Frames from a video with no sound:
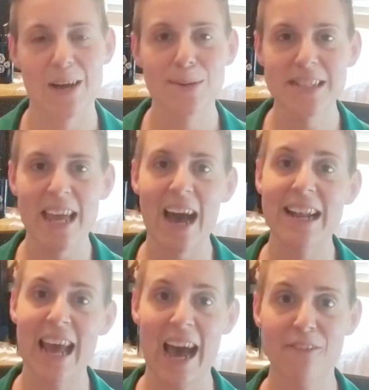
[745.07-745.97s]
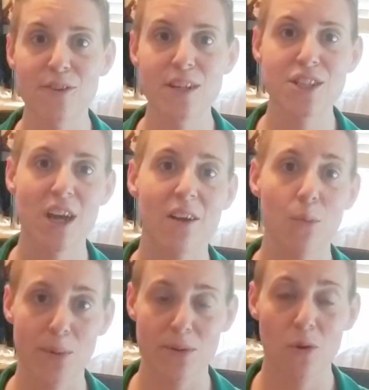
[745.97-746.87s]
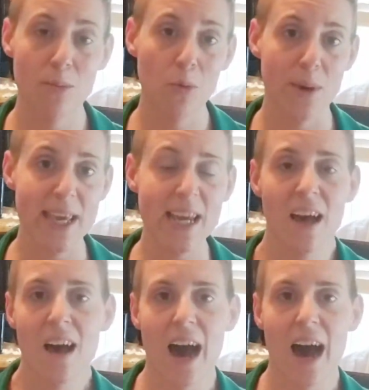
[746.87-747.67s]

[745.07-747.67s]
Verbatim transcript: I would say on average, on a normal week,